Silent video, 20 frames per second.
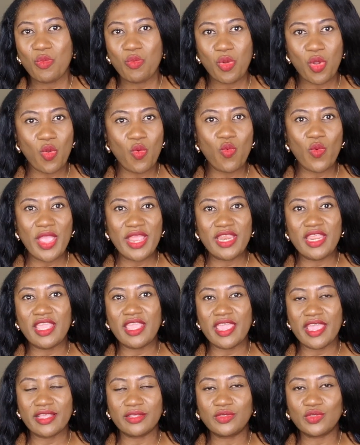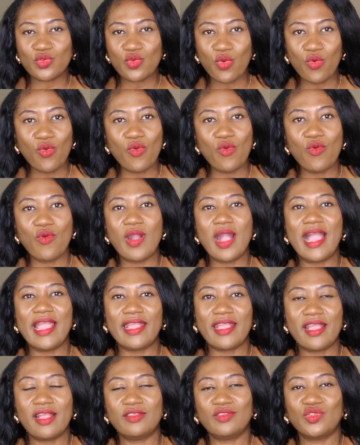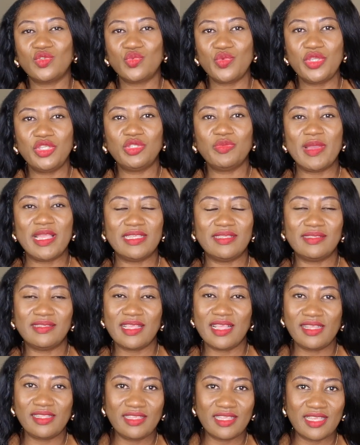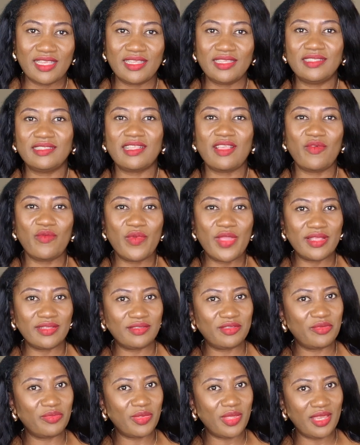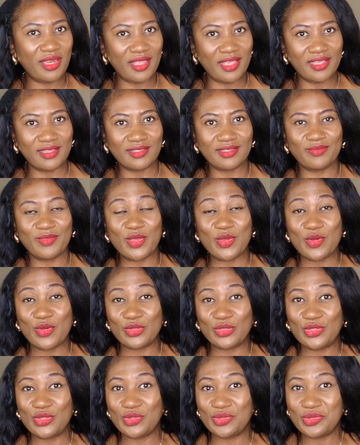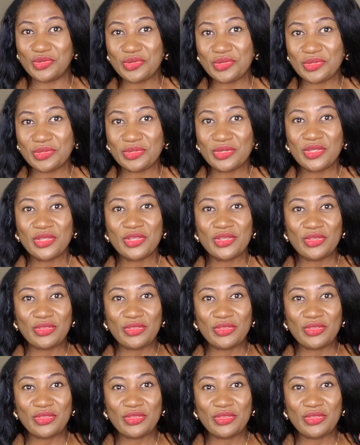But when it gets cold, I can switch my sandals and wear something else, because you know